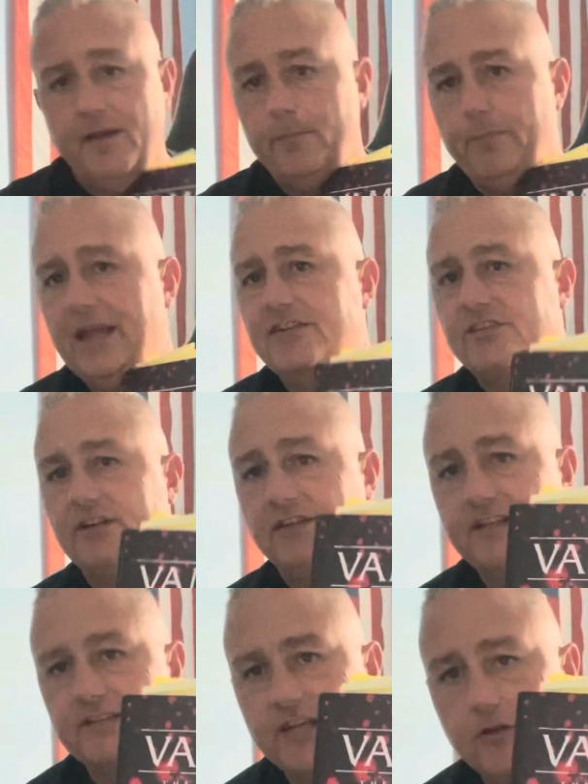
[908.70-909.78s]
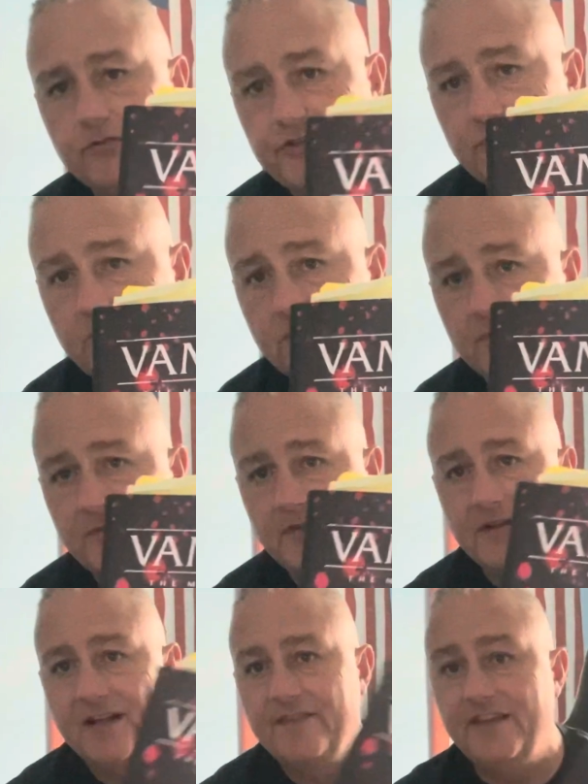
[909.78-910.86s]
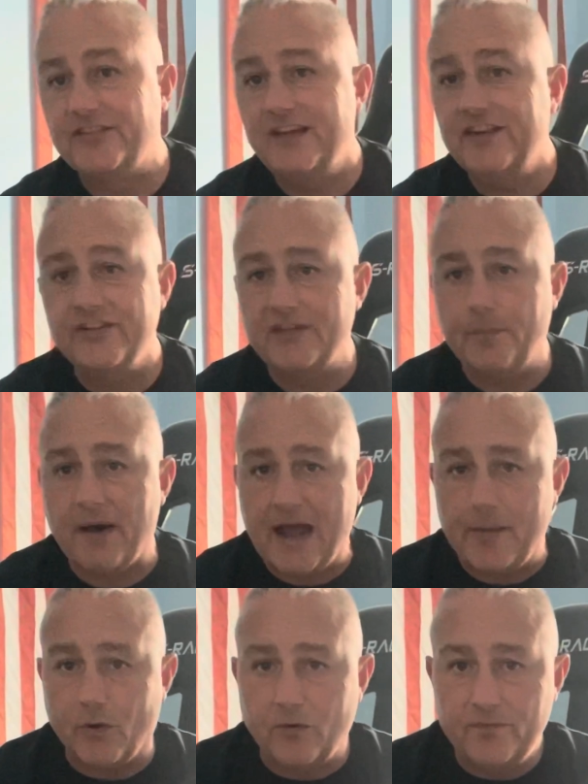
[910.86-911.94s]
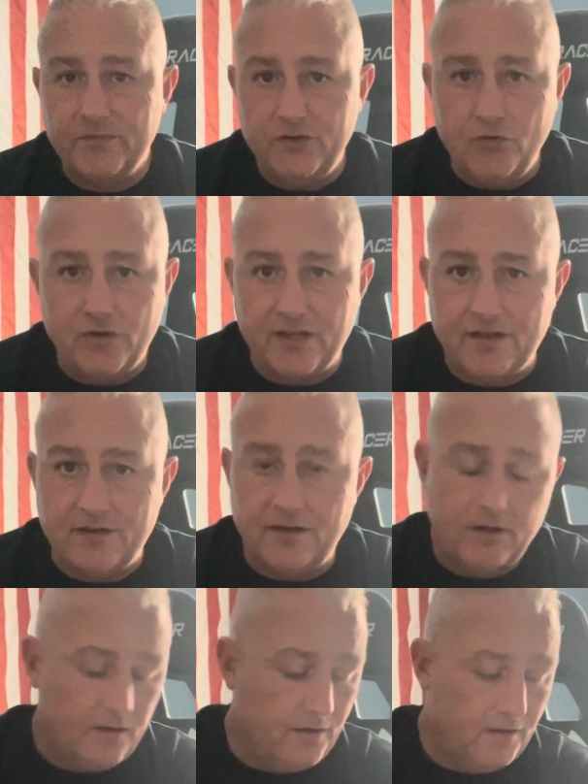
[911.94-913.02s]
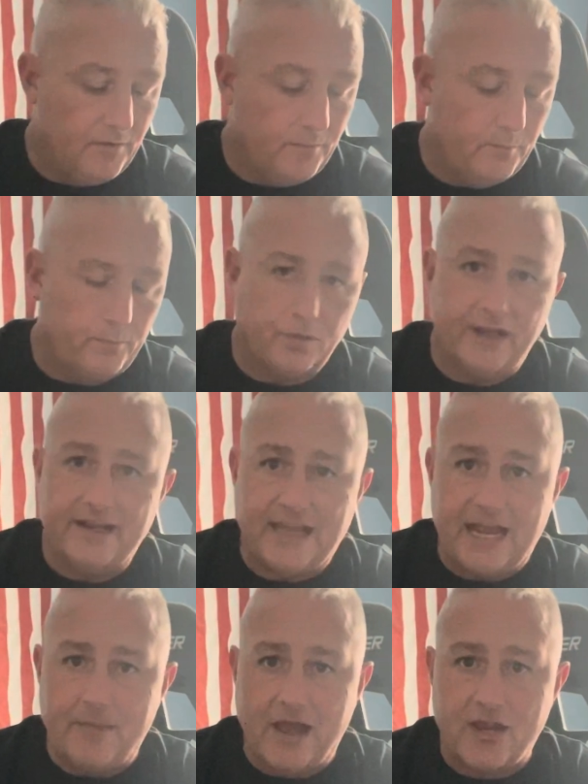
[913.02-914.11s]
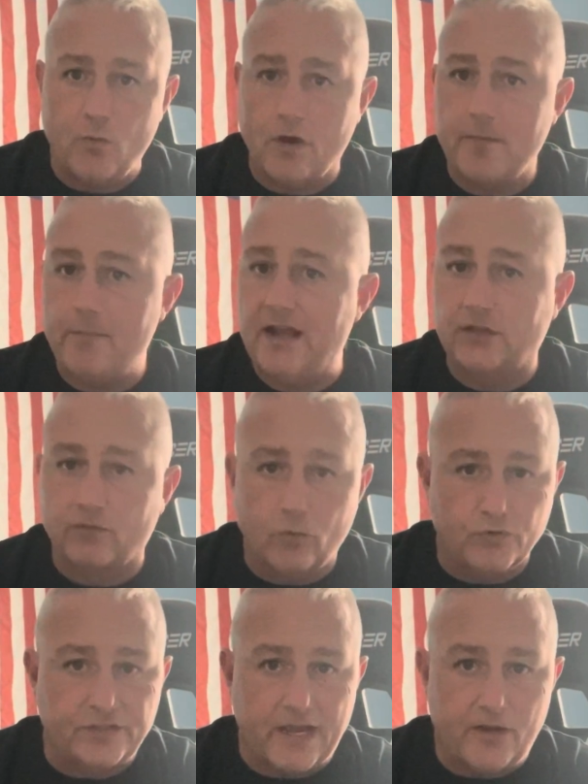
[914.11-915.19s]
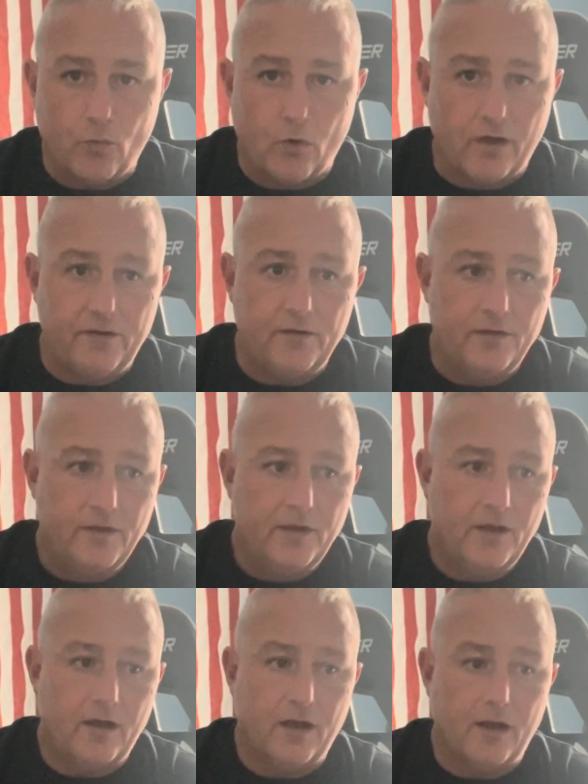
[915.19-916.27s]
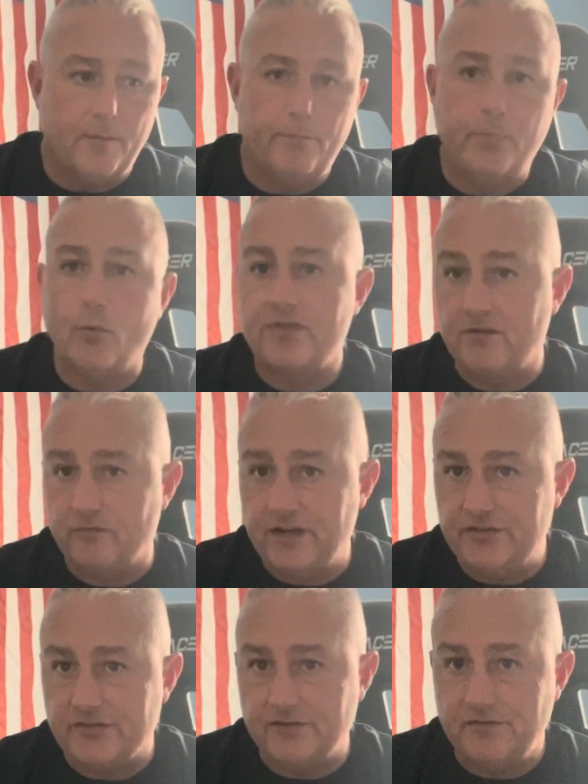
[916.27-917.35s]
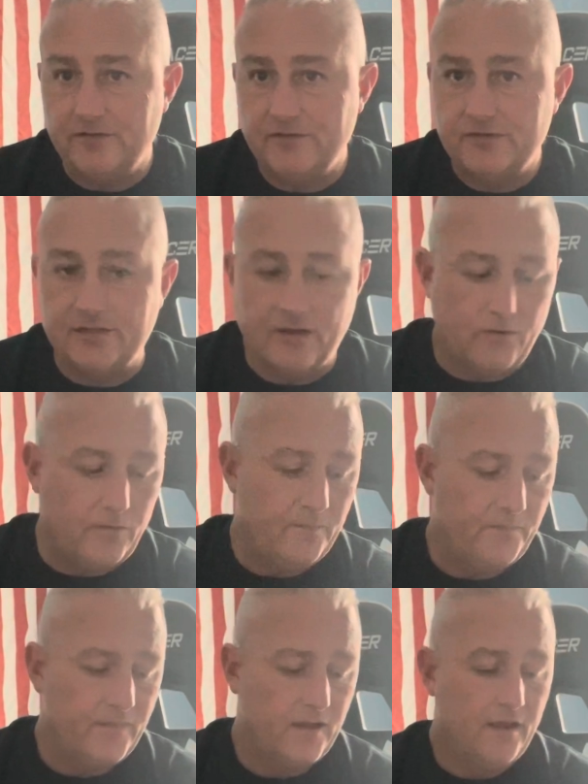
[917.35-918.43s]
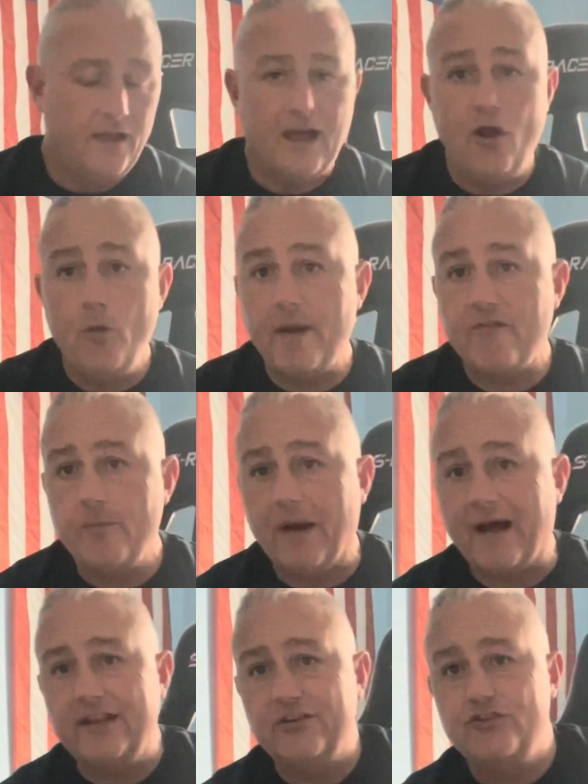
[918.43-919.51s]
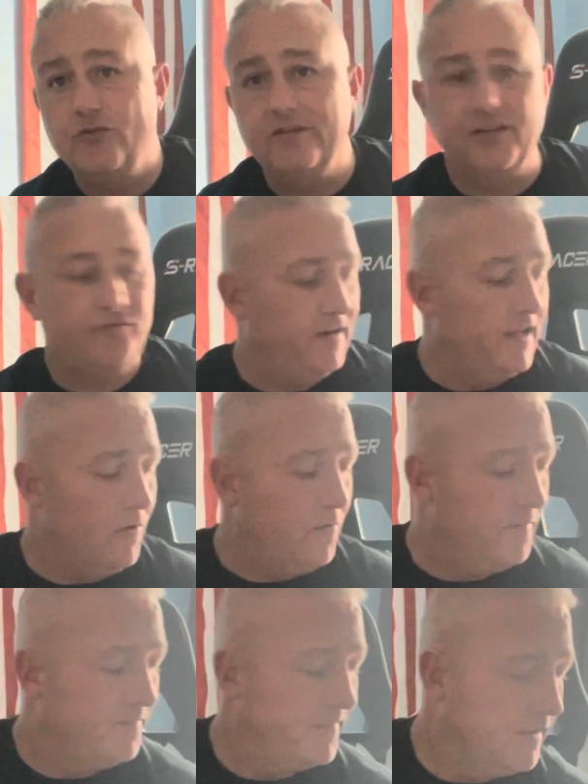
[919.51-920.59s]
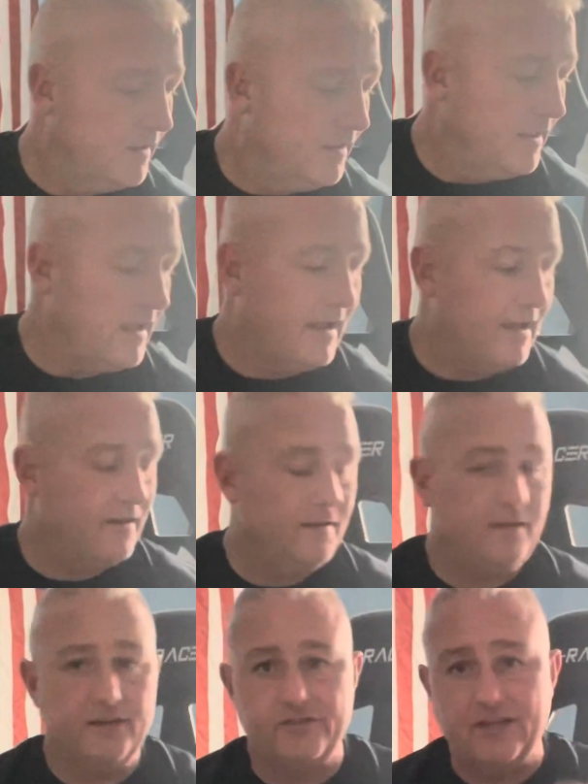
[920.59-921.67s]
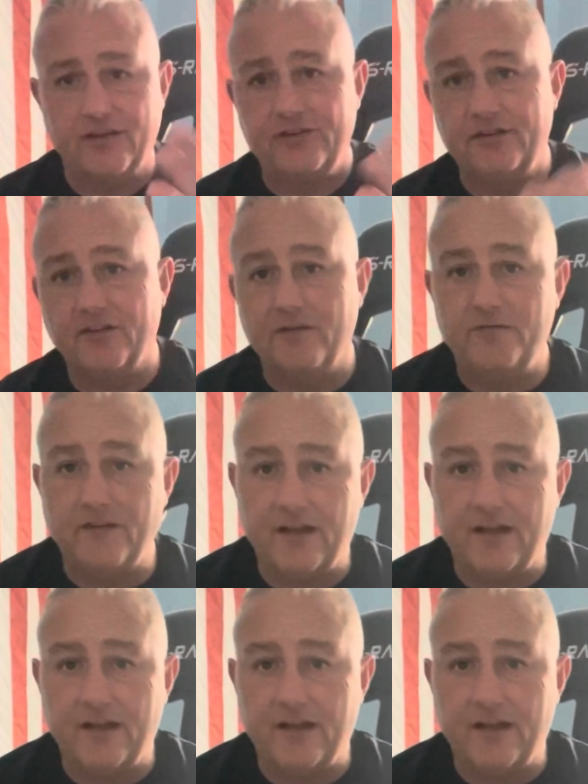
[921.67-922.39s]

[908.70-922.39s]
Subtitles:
basically it tells you this isn't the Bible. You can play the game how you want, make the rules how you want, but within reason. So I hope everybody enjoyed this video and this session of